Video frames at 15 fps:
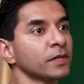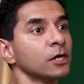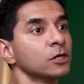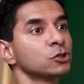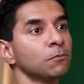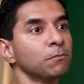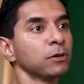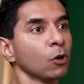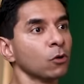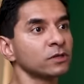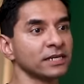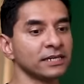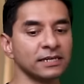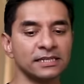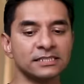So
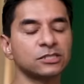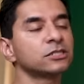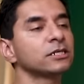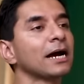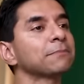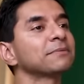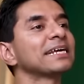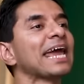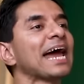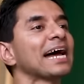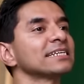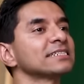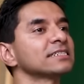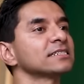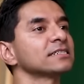bloating is trapped
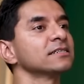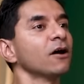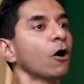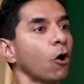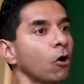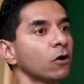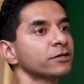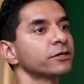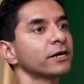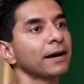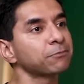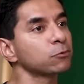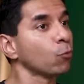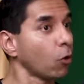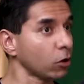gas or
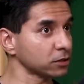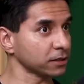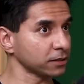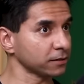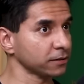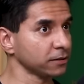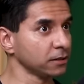trapped water.